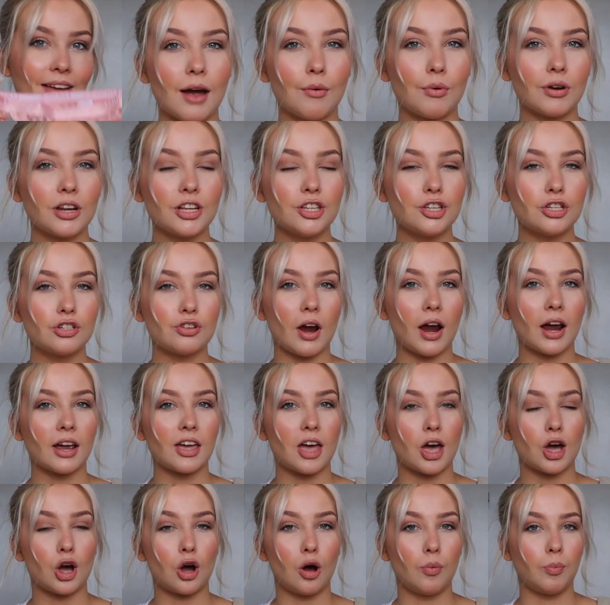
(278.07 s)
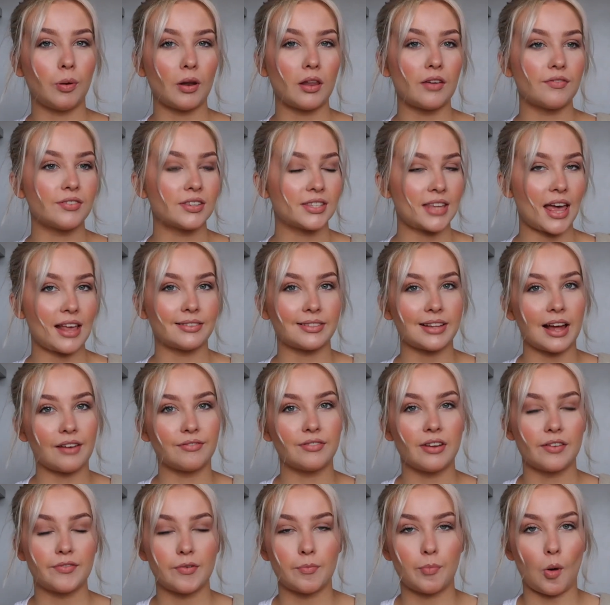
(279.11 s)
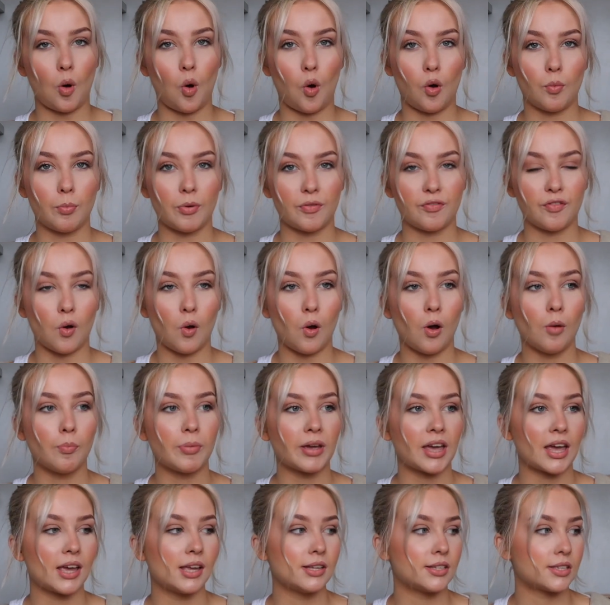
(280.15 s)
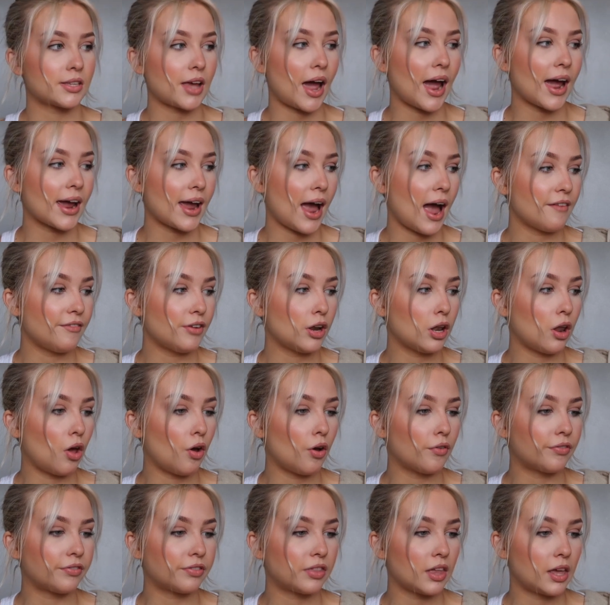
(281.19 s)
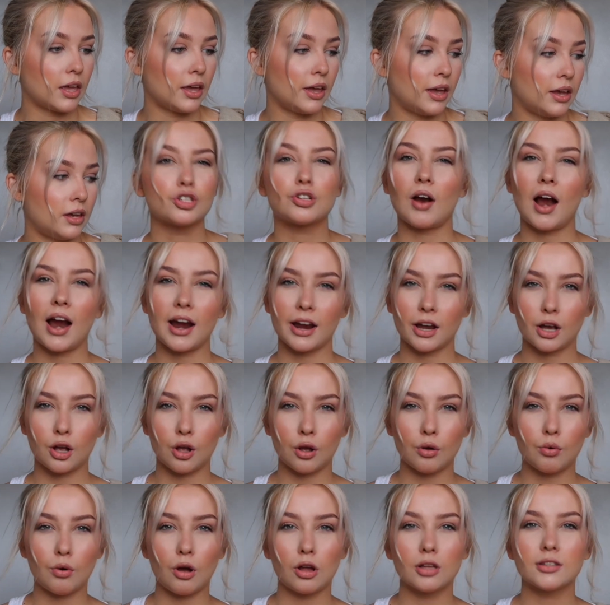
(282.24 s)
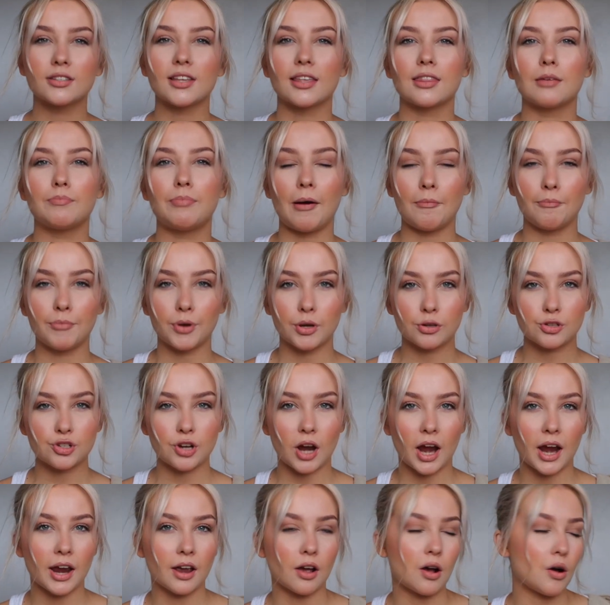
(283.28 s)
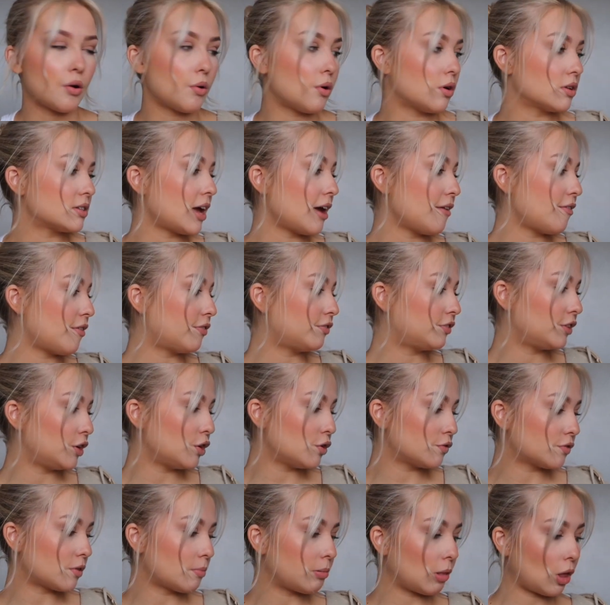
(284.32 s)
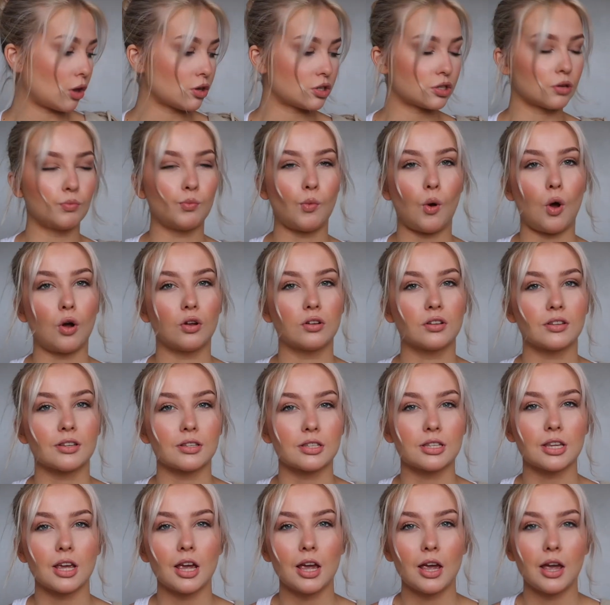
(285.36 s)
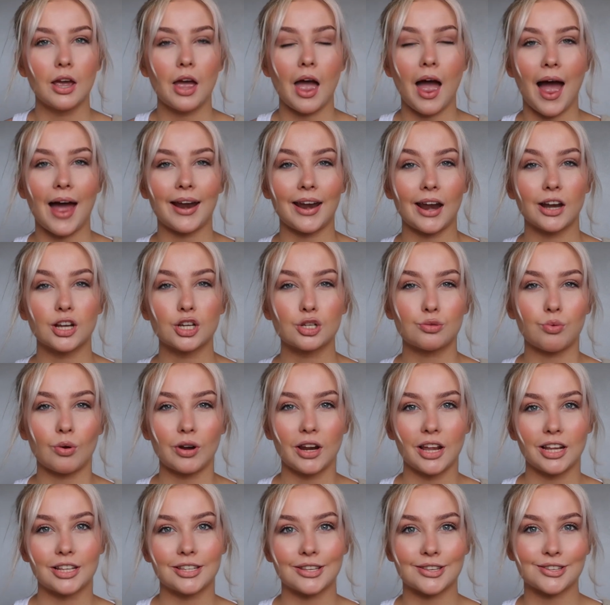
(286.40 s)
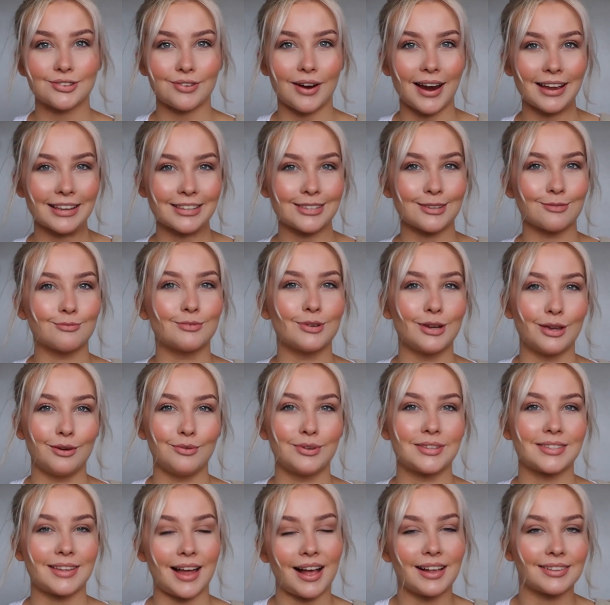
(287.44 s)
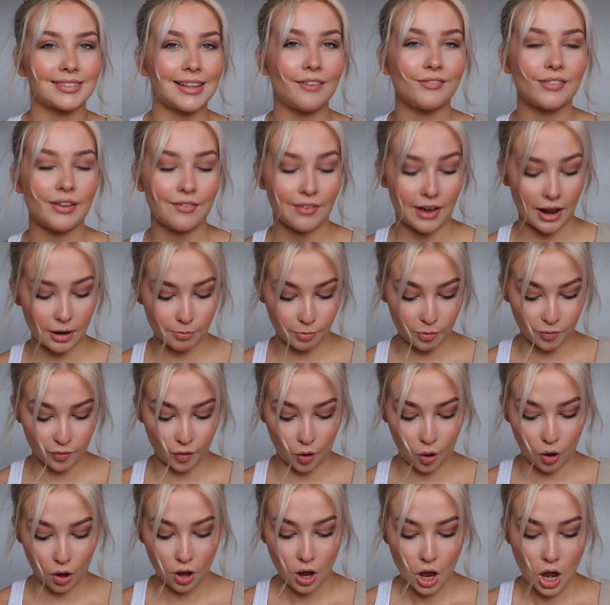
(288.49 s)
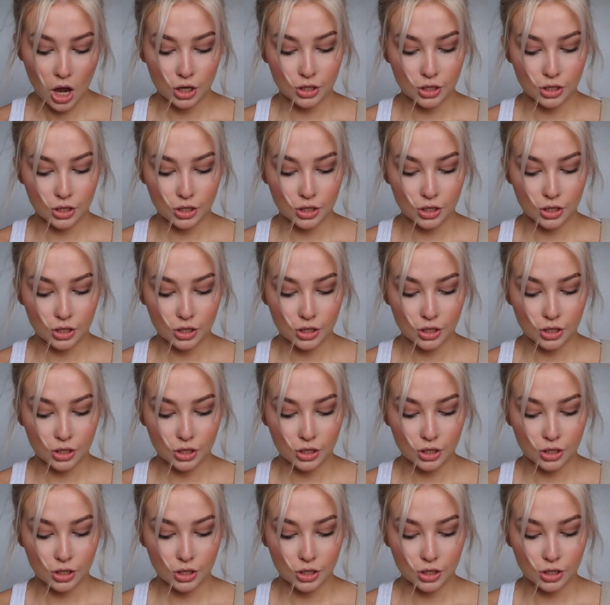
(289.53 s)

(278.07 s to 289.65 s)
I wanted to try a couple of sets that I've never bought before because I have a lot of the triangle ones, like the bamboo triangle ones, I have a few of the blossom ones, and I just wanted to try some new styles that I've never had before.